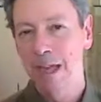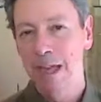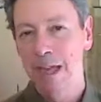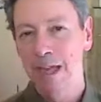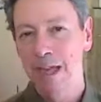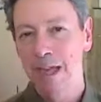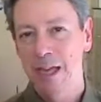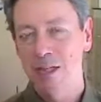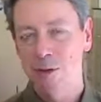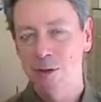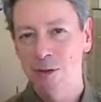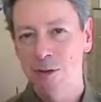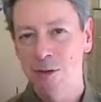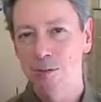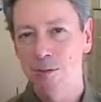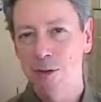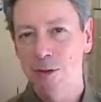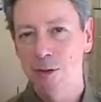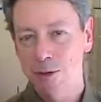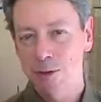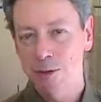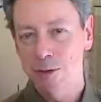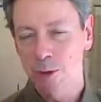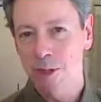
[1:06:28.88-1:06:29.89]
as we
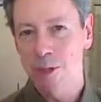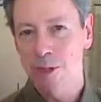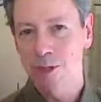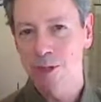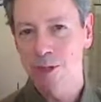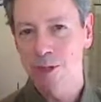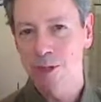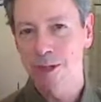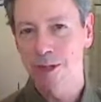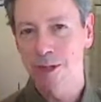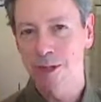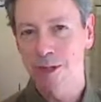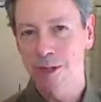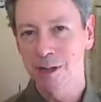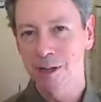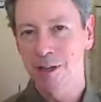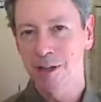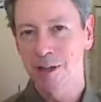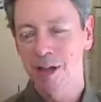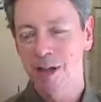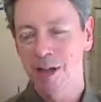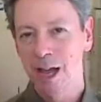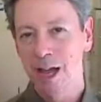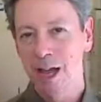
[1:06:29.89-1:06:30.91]
move to a close here,
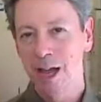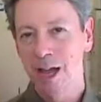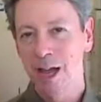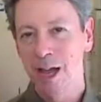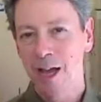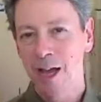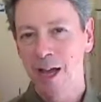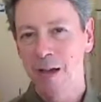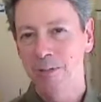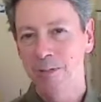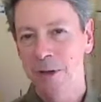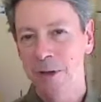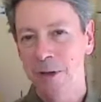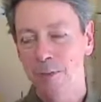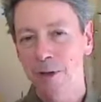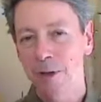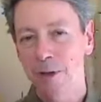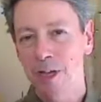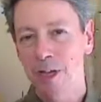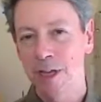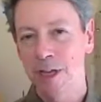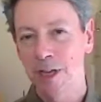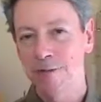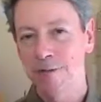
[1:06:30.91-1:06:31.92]
uh, people
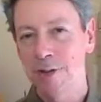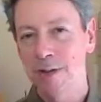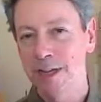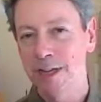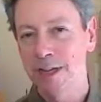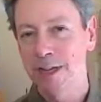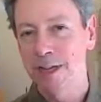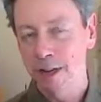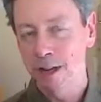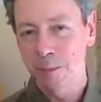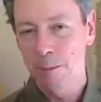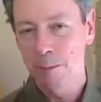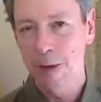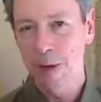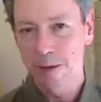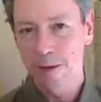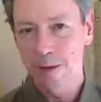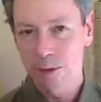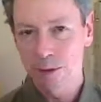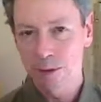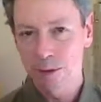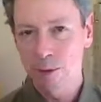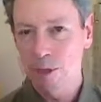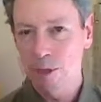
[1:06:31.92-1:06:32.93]
can find out
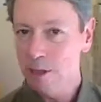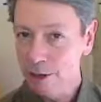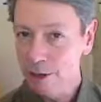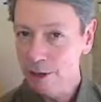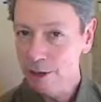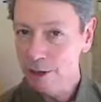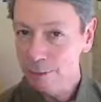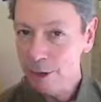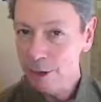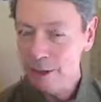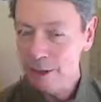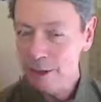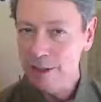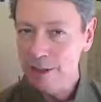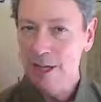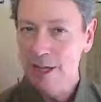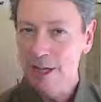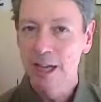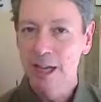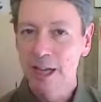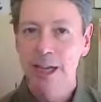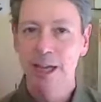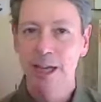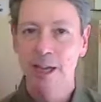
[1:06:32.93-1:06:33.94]
about you at Claremont
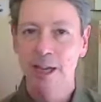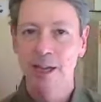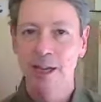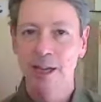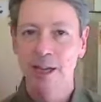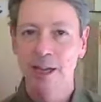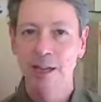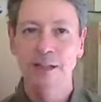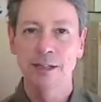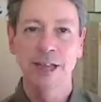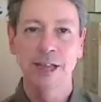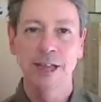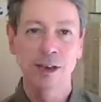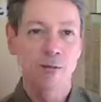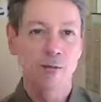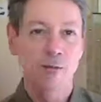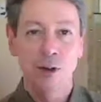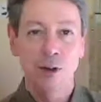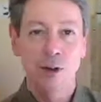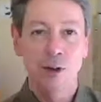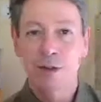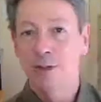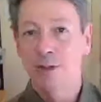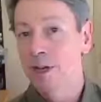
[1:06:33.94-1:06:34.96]
and get
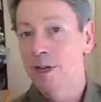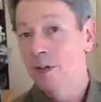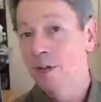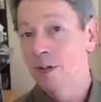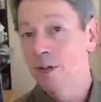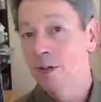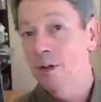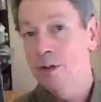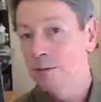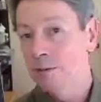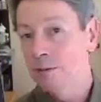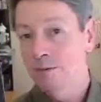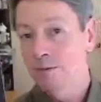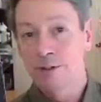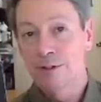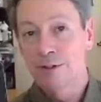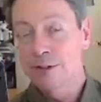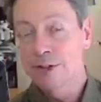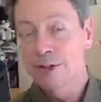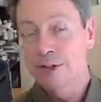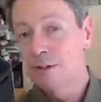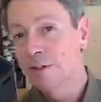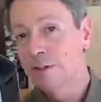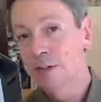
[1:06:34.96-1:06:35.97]
involved in other
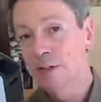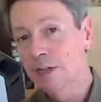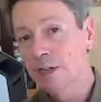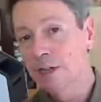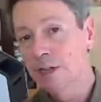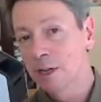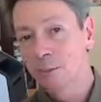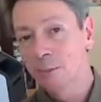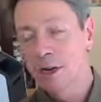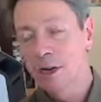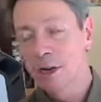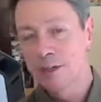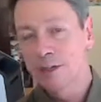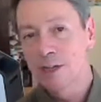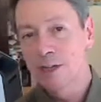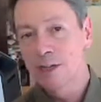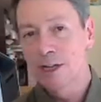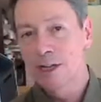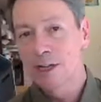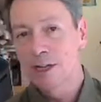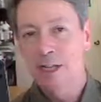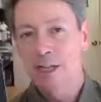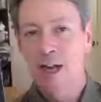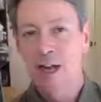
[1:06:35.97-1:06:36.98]
very, very neat
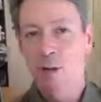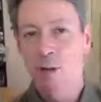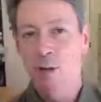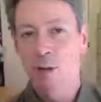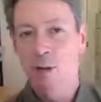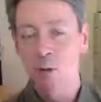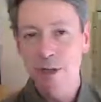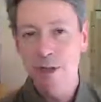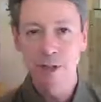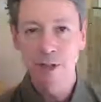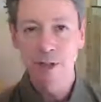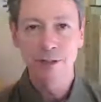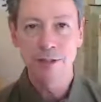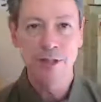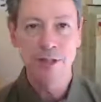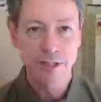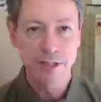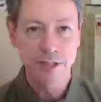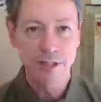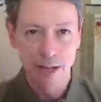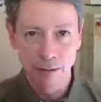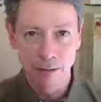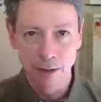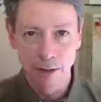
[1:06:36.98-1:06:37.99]
projects. Uh, one of the things
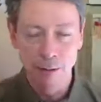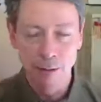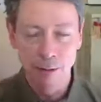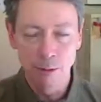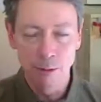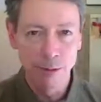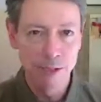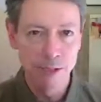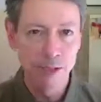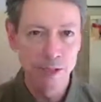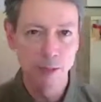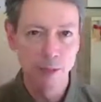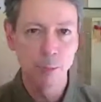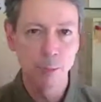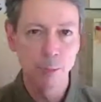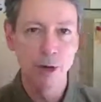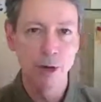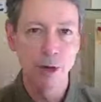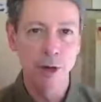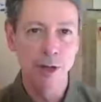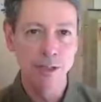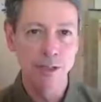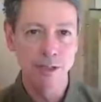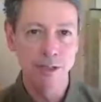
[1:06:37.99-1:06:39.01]
I, I want to tell you,
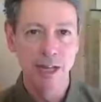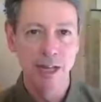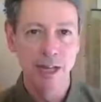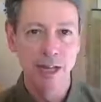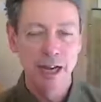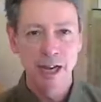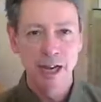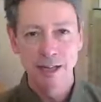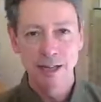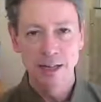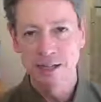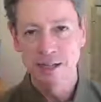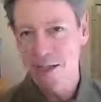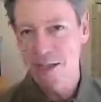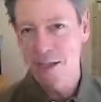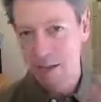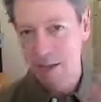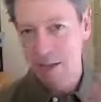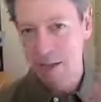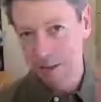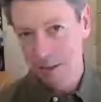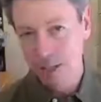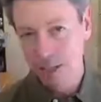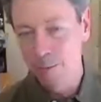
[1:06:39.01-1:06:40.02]
Paul, is as
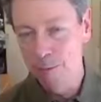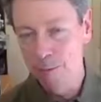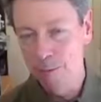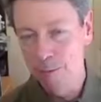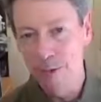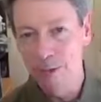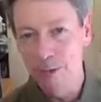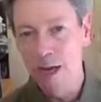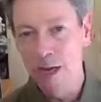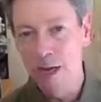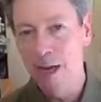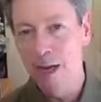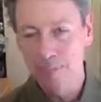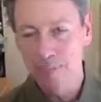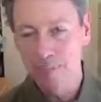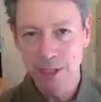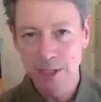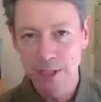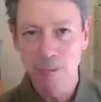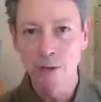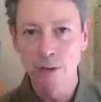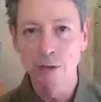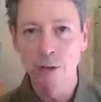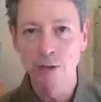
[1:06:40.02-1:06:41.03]
someone, I'm
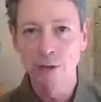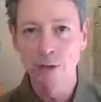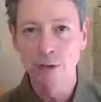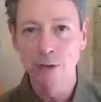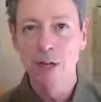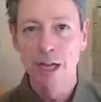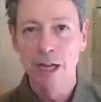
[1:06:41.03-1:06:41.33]
someone who,